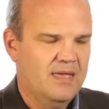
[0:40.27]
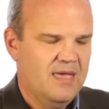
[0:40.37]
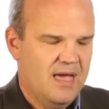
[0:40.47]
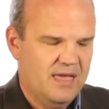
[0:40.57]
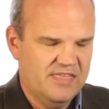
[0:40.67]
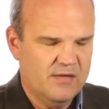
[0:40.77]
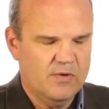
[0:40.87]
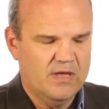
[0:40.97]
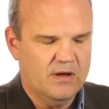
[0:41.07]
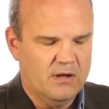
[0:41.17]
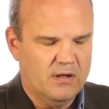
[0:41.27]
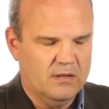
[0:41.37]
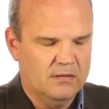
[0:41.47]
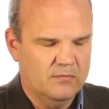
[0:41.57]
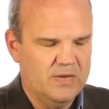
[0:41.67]
I think we
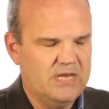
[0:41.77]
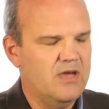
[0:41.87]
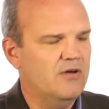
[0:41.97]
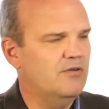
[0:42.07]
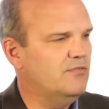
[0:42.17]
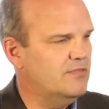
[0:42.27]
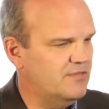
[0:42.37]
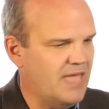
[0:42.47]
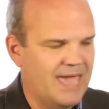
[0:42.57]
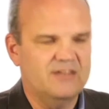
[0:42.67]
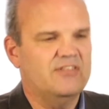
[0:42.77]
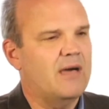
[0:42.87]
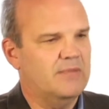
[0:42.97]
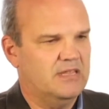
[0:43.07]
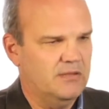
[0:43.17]
all, we know
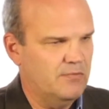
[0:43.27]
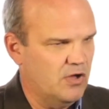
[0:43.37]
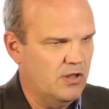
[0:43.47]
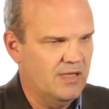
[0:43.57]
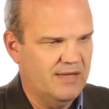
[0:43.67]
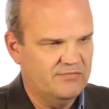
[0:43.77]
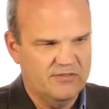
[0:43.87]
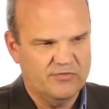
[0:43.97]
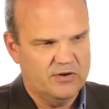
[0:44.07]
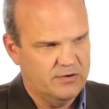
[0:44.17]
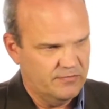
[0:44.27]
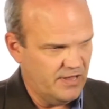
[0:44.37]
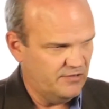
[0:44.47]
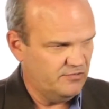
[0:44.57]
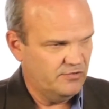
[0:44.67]
anatomically, we all have different
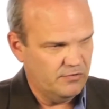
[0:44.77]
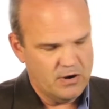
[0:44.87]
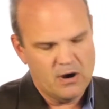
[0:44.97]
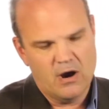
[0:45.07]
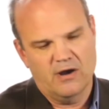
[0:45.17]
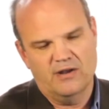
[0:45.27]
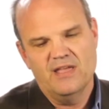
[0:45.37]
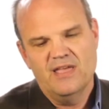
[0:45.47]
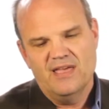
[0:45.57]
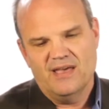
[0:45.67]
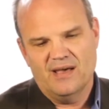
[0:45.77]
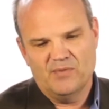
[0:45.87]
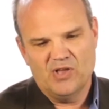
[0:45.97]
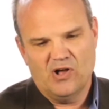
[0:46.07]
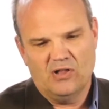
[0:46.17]
innervation to our heart. Um,
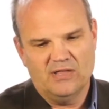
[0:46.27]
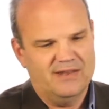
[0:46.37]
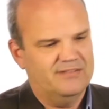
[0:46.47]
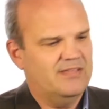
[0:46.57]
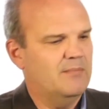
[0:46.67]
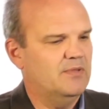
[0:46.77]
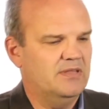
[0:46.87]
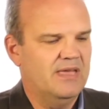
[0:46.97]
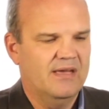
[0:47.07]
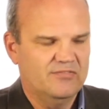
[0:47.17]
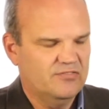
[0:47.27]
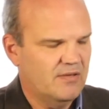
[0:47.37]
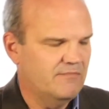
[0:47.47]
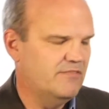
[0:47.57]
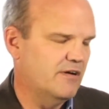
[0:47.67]
we all anatomically have
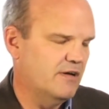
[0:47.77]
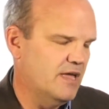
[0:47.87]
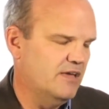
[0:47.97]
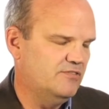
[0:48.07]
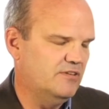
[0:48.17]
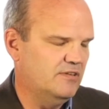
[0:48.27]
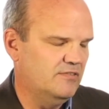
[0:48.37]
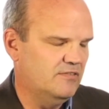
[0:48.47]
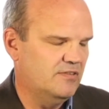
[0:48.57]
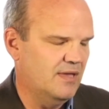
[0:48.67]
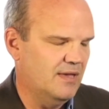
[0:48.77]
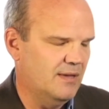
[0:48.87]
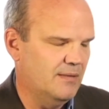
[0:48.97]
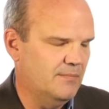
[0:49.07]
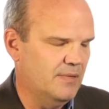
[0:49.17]
some variations
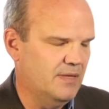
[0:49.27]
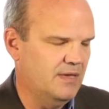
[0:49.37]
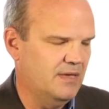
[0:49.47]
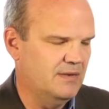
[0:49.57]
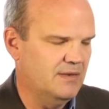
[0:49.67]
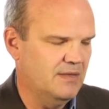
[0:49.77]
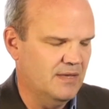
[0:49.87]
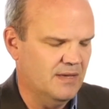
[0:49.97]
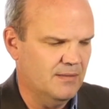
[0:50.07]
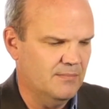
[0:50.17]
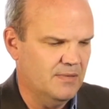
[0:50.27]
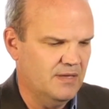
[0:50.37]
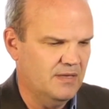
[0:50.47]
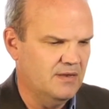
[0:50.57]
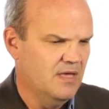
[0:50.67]
um, in, um,
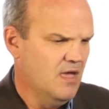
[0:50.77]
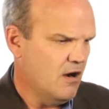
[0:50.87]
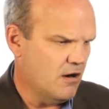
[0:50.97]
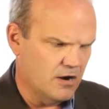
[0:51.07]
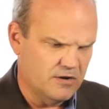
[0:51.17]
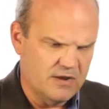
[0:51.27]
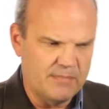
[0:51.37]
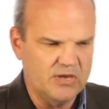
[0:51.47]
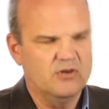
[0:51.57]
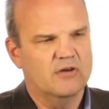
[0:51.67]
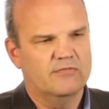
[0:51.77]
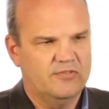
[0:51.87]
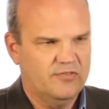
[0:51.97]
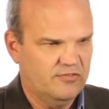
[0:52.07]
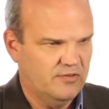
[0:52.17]
in our autonomic
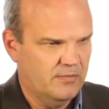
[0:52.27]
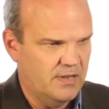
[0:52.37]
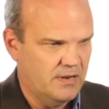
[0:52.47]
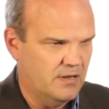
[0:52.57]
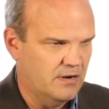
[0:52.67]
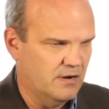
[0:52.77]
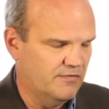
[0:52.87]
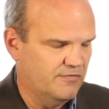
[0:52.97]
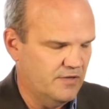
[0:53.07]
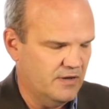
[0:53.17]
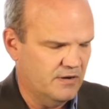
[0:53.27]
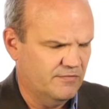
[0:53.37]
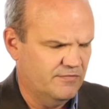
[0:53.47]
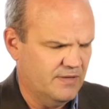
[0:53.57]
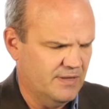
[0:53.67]
nervous system and, and our,
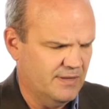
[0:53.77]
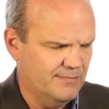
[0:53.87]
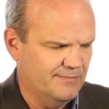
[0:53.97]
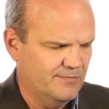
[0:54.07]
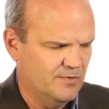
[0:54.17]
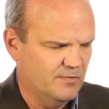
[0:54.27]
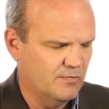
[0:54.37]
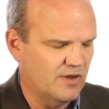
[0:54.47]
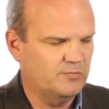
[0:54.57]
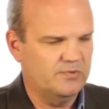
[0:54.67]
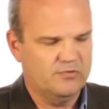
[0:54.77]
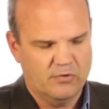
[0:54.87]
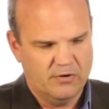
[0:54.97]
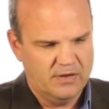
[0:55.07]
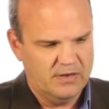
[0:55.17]
our um,
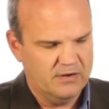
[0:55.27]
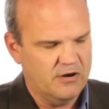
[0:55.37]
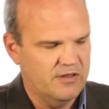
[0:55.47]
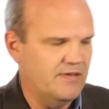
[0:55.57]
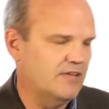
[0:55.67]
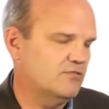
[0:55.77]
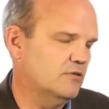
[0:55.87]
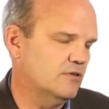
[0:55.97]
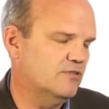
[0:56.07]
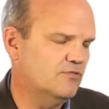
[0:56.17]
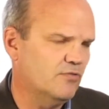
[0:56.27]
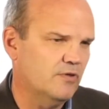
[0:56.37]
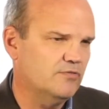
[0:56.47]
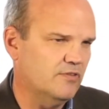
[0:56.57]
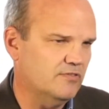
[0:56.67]
respiratory and cardiovascular
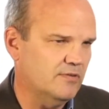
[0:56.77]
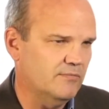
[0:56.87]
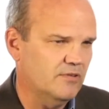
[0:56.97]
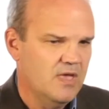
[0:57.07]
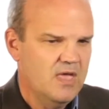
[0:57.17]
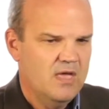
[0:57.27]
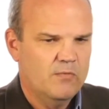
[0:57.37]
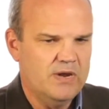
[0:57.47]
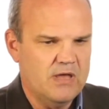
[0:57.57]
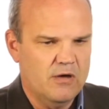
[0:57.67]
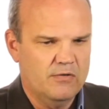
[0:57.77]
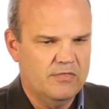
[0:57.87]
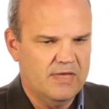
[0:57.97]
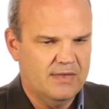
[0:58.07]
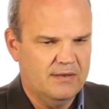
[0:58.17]
control systems. We know
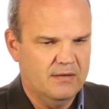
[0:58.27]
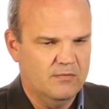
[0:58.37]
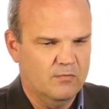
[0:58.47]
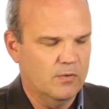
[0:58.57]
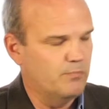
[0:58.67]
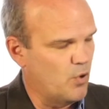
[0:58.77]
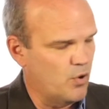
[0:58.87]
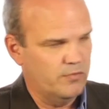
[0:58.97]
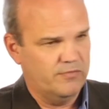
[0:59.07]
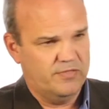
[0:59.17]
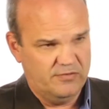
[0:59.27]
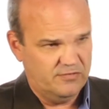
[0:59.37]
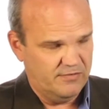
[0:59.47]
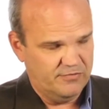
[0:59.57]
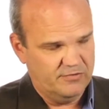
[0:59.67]
that uh, we're born with these
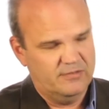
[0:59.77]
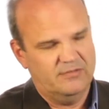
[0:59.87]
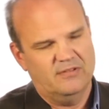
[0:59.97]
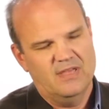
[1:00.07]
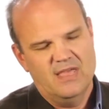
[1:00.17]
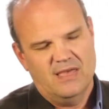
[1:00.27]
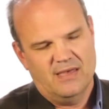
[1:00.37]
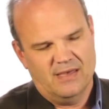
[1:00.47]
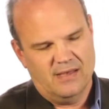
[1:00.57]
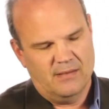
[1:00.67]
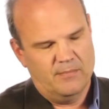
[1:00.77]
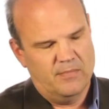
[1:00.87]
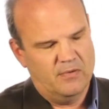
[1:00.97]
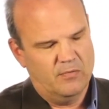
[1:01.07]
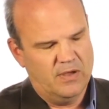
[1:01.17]
differences.
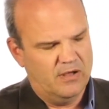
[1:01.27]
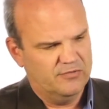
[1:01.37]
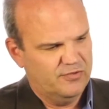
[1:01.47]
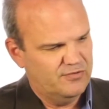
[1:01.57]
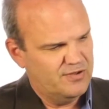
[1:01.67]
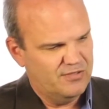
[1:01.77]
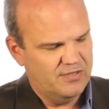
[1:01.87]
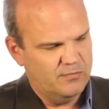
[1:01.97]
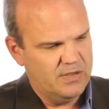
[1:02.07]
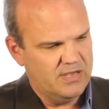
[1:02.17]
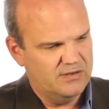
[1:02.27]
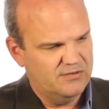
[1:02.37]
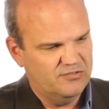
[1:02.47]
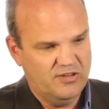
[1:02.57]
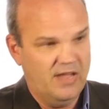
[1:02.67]
Um, we also know that we
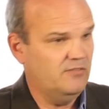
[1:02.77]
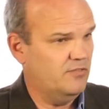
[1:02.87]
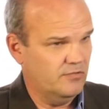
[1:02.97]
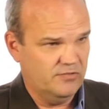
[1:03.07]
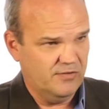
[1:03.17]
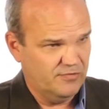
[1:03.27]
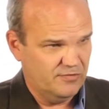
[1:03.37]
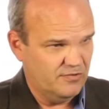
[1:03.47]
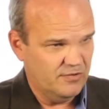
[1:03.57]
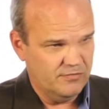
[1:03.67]
can change those differences over